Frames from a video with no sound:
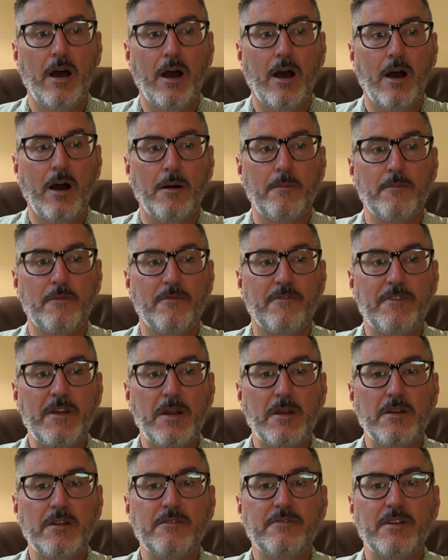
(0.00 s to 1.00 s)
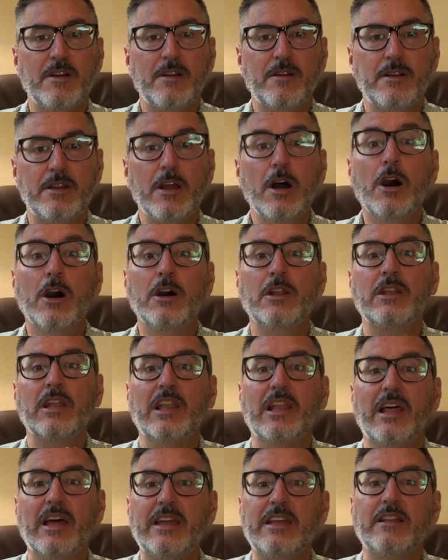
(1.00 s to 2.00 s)
Very, very
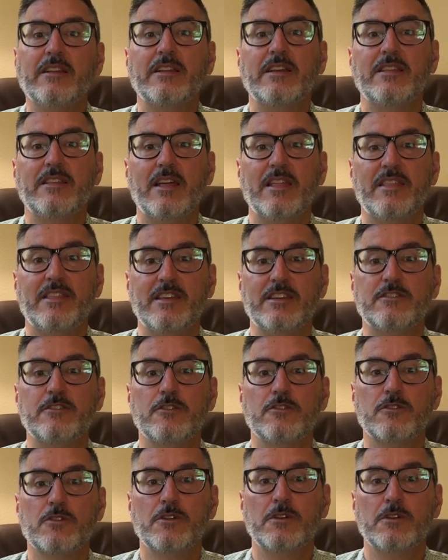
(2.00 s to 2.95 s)
unlikely that this is